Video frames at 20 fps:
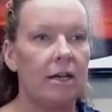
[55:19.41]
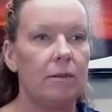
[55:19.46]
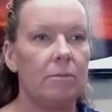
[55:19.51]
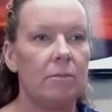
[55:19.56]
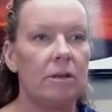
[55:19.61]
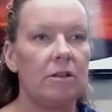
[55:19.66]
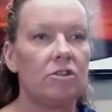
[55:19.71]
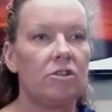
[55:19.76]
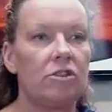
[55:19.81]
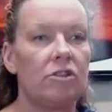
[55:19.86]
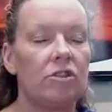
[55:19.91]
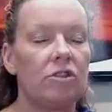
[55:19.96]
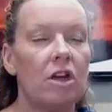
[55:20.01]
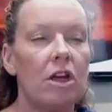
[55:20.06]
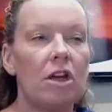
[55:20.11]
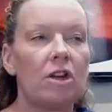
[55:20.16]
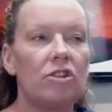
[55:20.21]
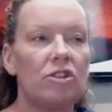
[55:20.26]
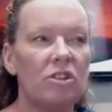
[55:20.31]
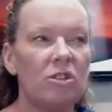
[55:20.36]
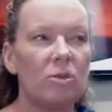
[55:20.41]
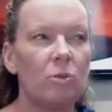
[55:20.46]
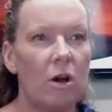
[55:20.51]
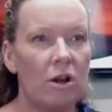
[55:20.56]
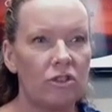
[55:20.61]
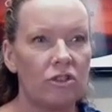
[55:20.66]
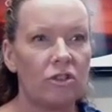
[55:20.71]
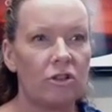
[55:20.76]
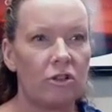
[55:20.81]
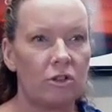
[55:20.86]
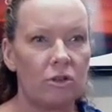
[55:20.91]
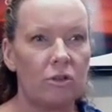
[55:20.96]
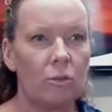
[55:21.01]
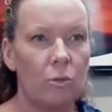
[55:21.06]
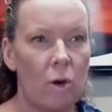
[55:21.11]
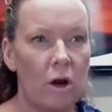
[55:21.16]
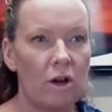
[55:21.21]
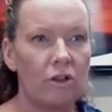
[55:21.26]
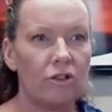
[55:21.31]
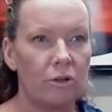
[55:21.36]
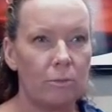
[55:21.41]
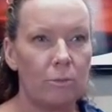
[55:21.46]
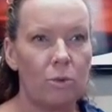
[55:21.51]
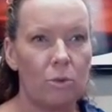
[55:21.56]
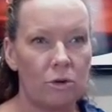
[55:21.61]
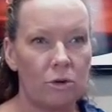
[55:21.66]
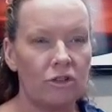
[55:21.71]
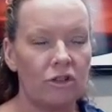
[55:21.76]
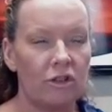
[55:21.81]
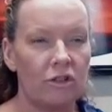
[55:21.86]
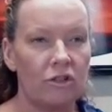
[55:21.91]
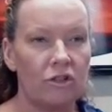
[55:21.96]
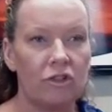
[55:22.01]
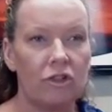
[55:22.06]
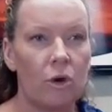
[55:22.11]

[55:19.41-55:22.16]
It means just watch your portions.